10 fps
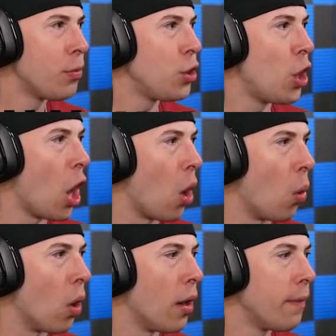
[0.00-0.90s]

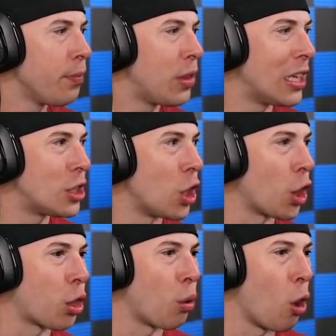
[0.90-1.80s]
Yo, this is a
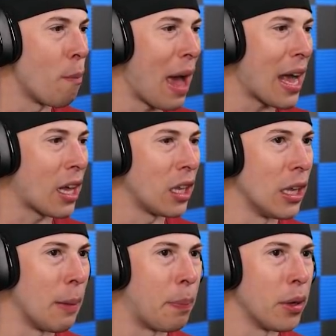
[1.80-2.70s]
throwback
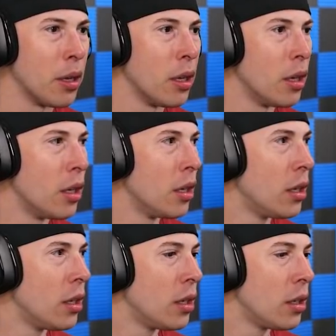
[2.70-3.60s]
clip. Where are you?